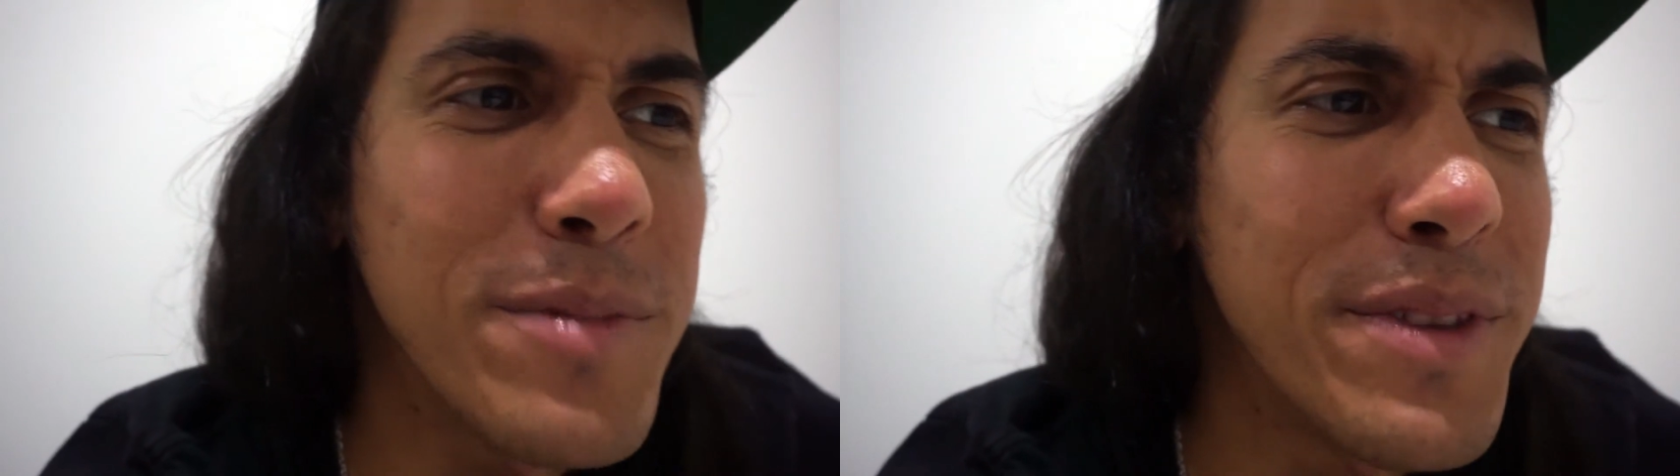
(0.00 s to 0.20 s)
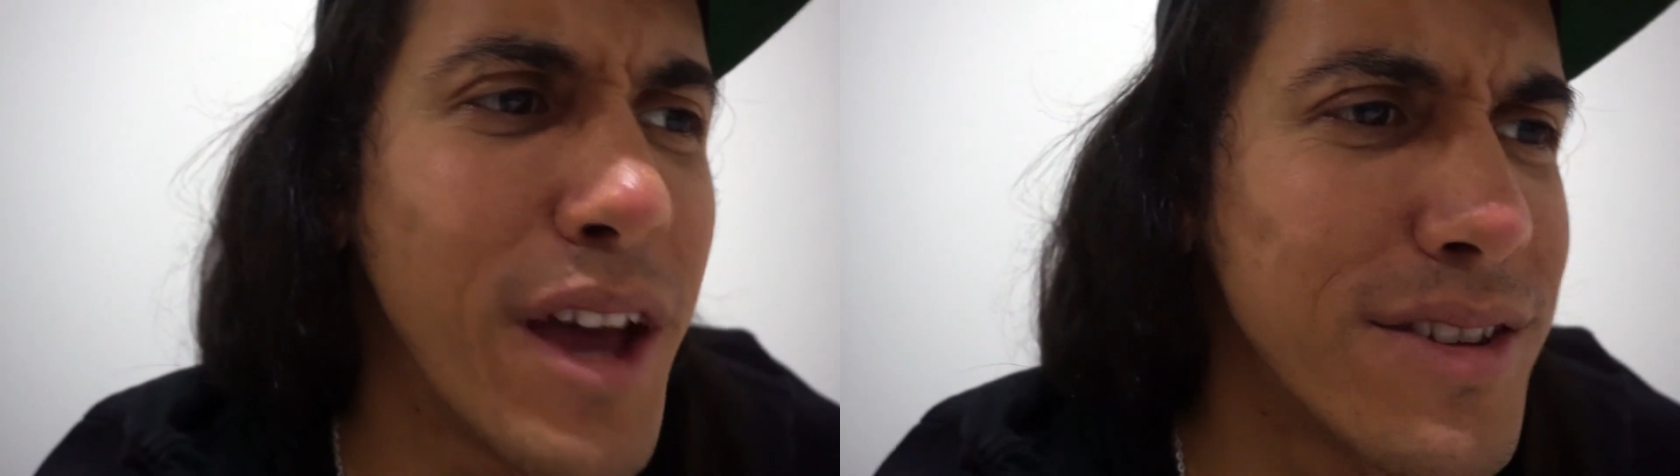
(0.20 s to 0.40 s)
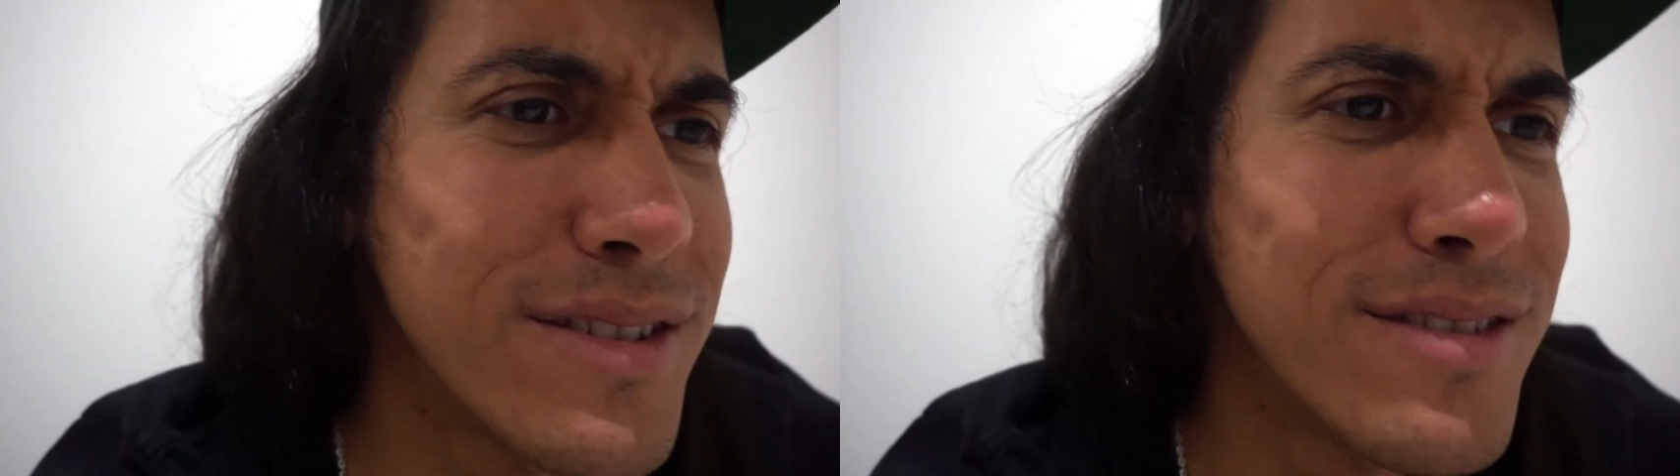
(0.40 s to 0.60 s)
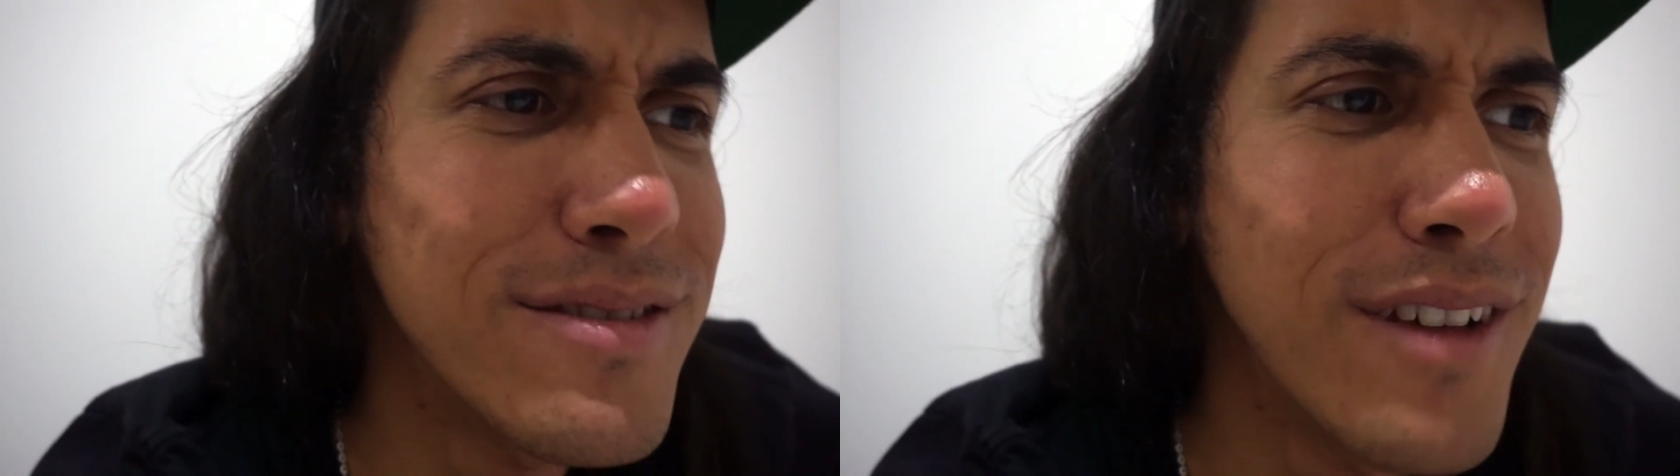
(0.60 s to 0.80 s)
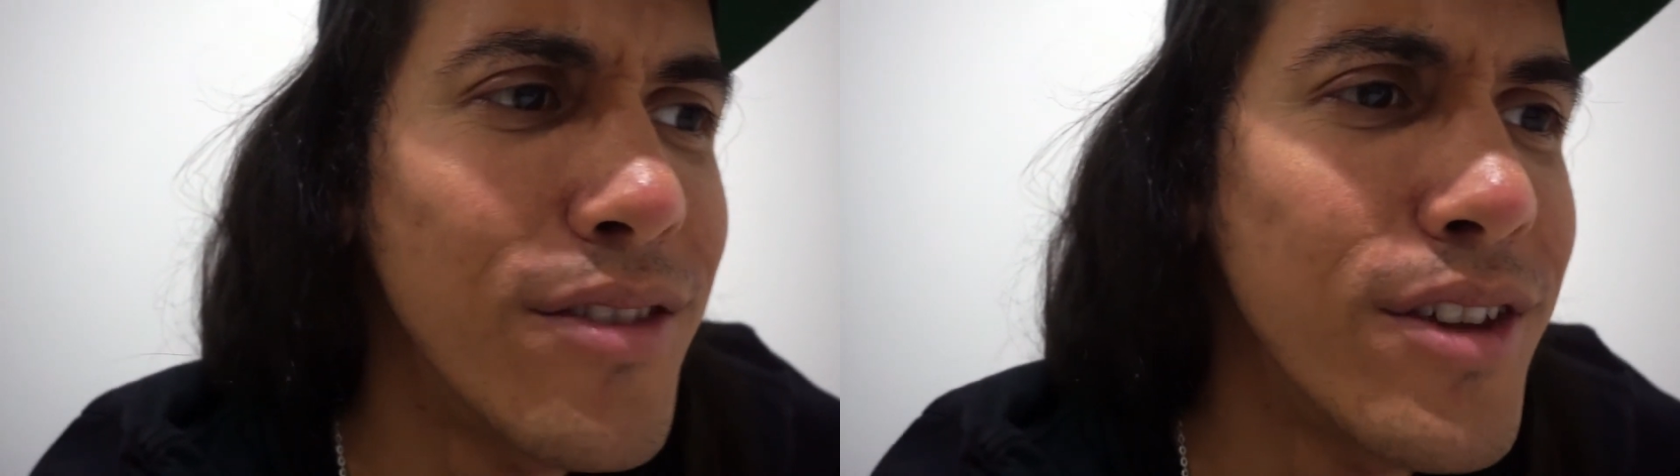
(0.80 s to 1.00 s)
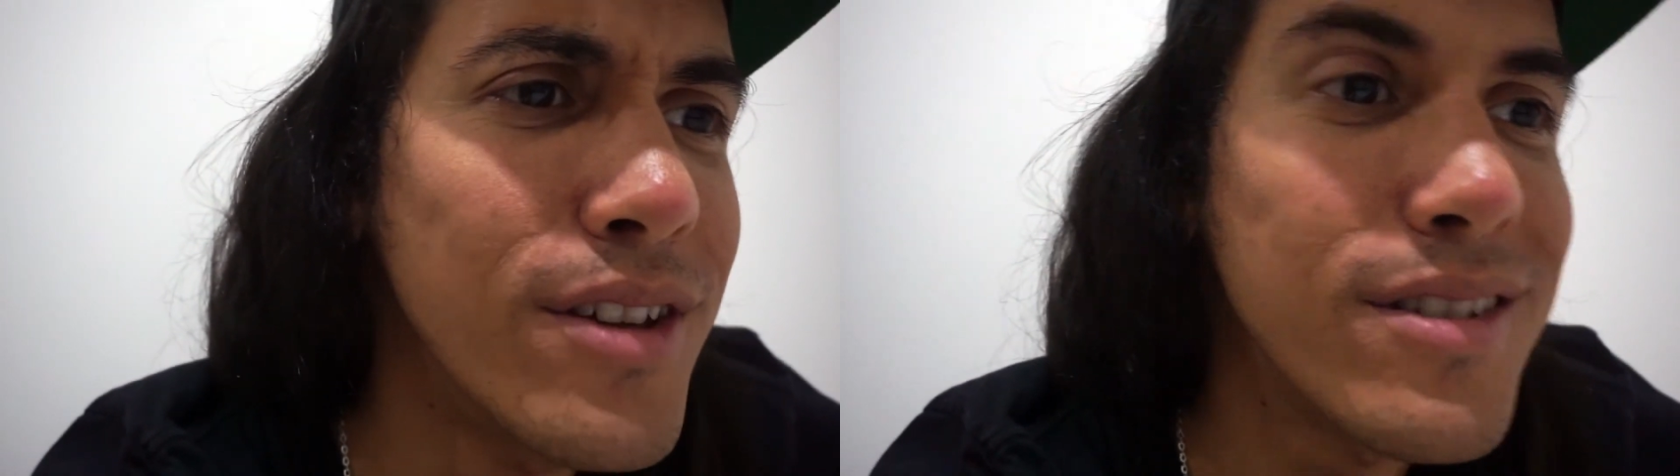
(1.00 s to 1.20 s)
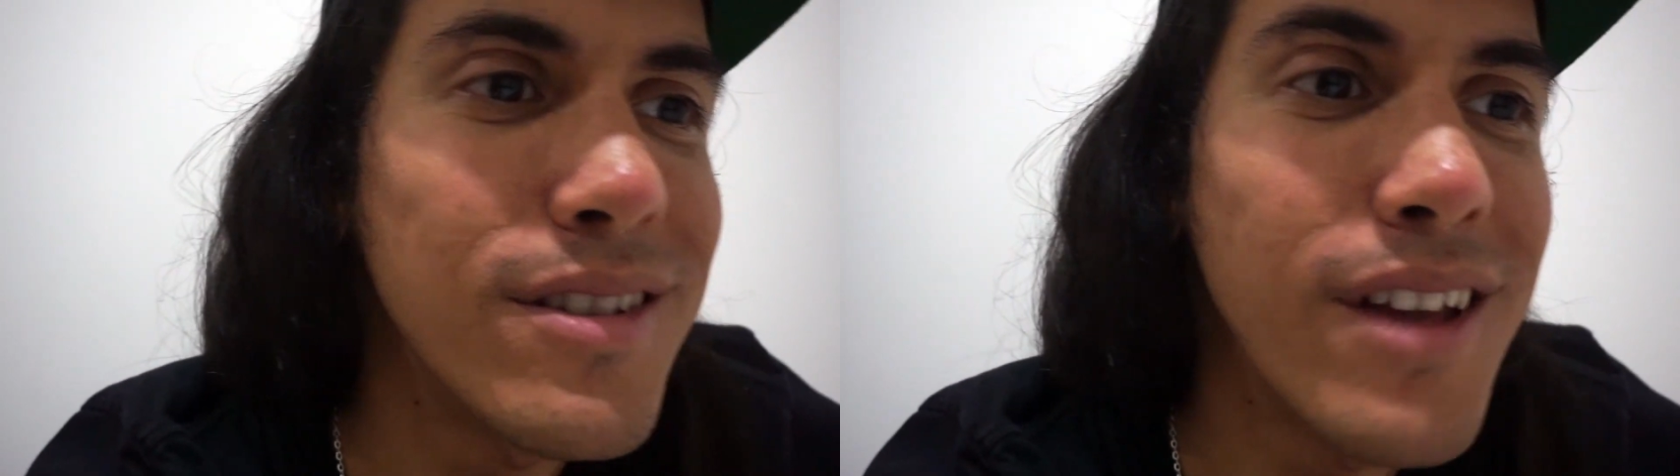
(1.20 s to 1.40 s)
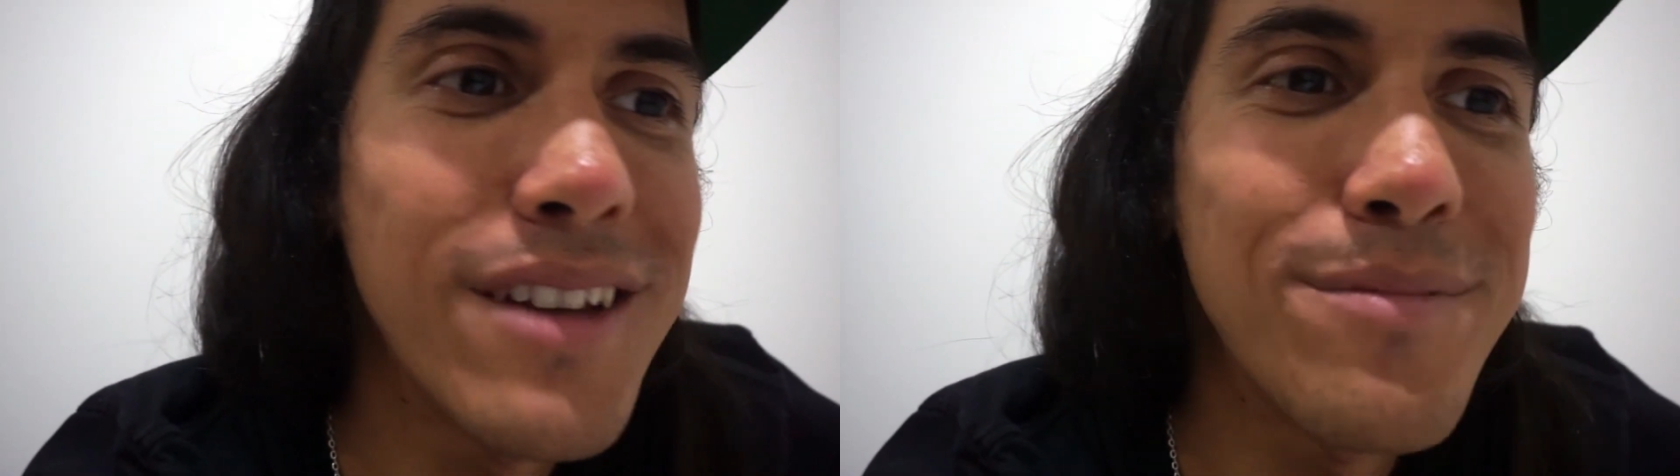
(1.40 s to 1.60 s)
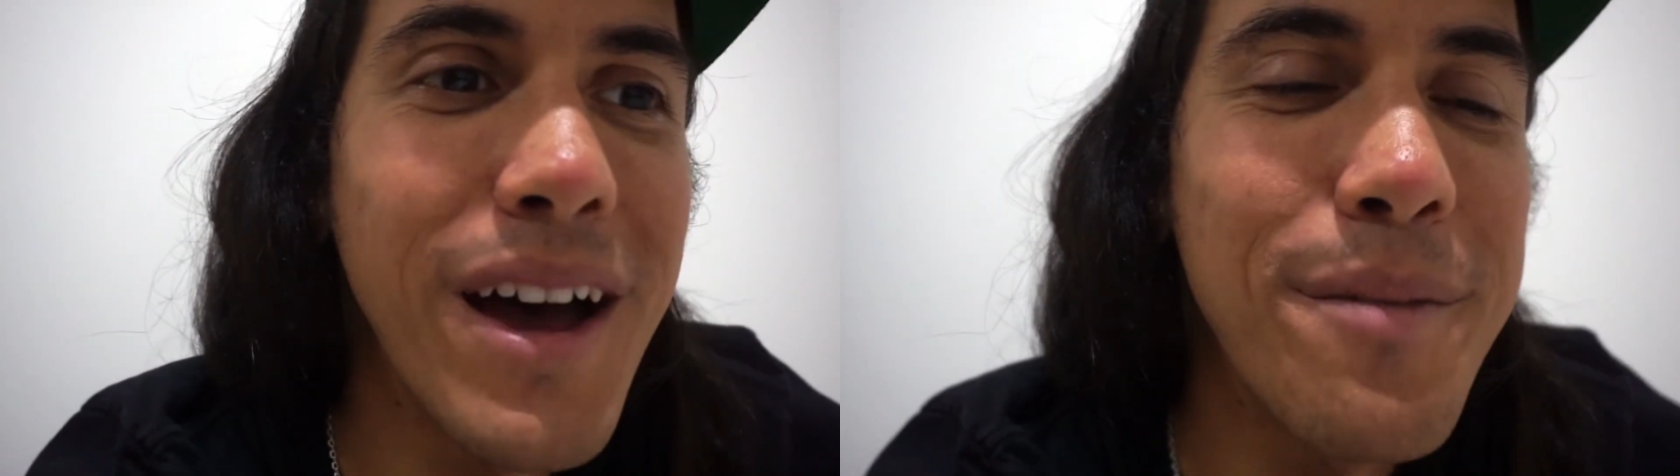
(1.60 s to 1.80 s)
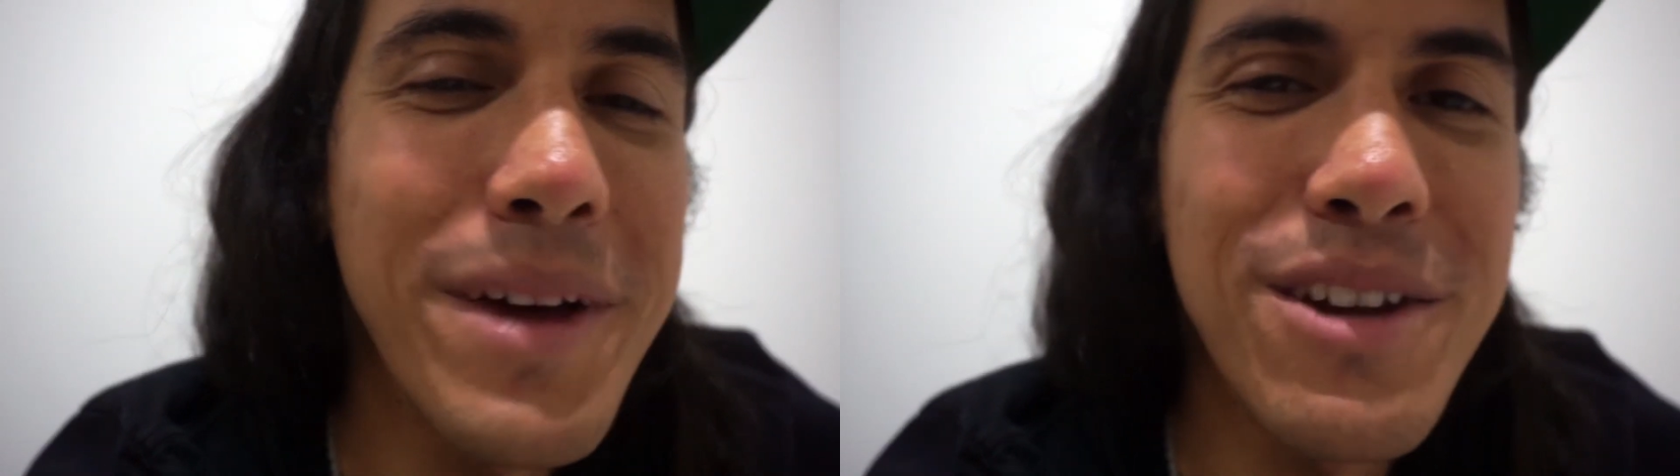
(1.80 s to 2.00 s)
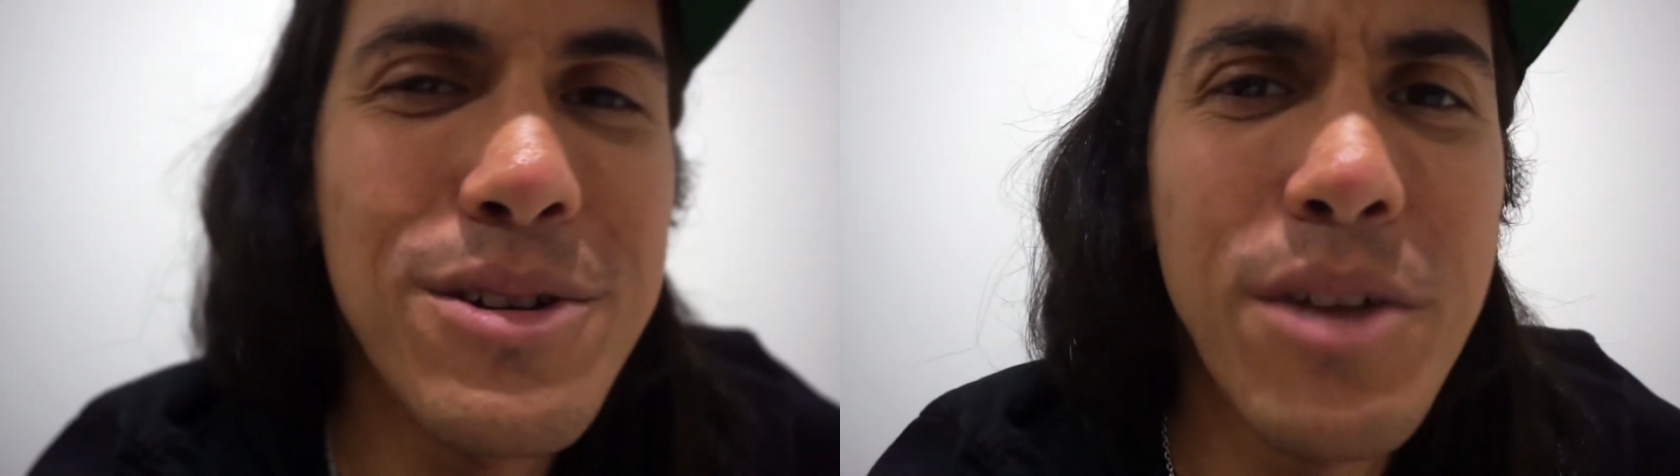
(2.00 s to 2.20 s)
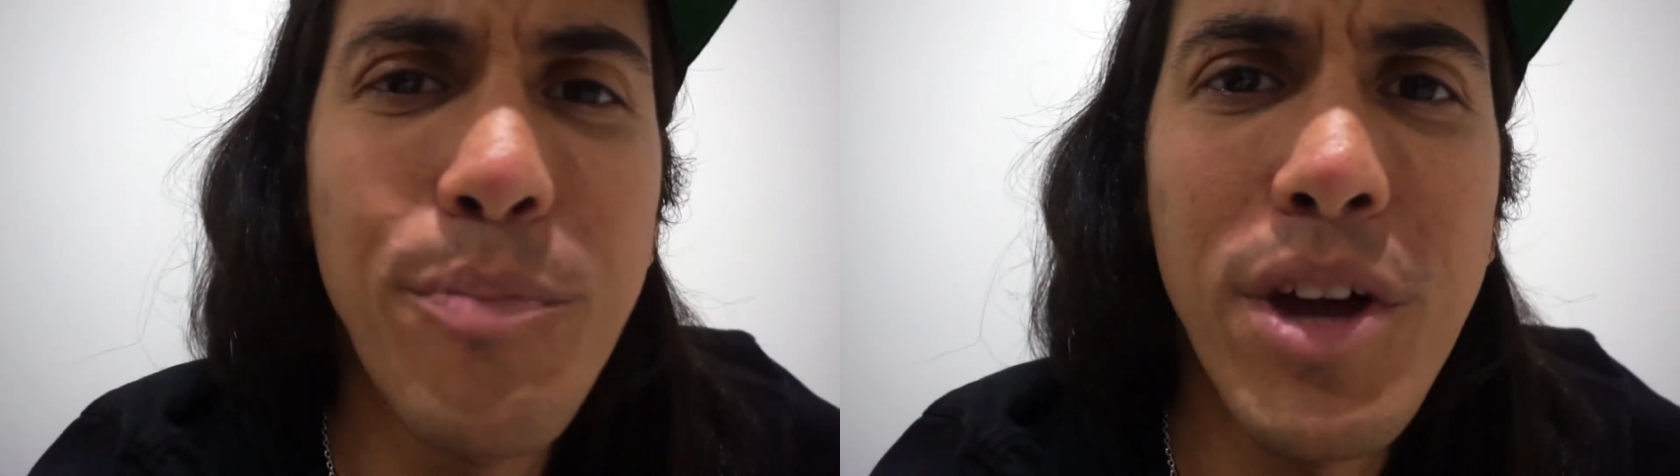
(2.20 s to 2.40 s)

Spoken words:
but that's not this, and like my ego's like,